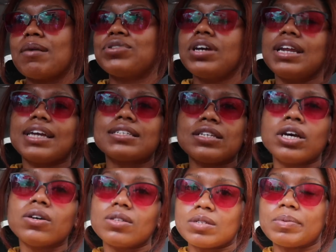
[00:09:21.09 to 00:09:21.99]
I'm trying to get to
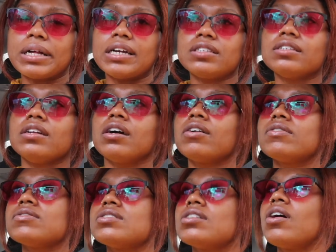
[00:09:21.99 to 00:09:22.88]
know this place, you
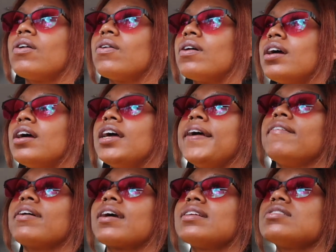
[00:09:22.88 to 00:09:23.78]
know? So, if
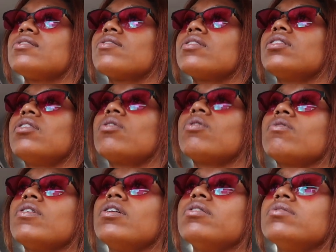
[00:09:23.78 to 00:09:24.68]
I get to know the local
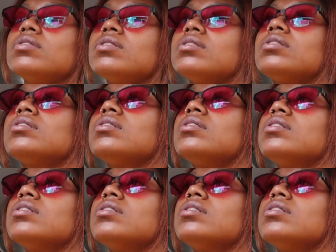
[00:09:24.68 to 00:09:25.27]
roads...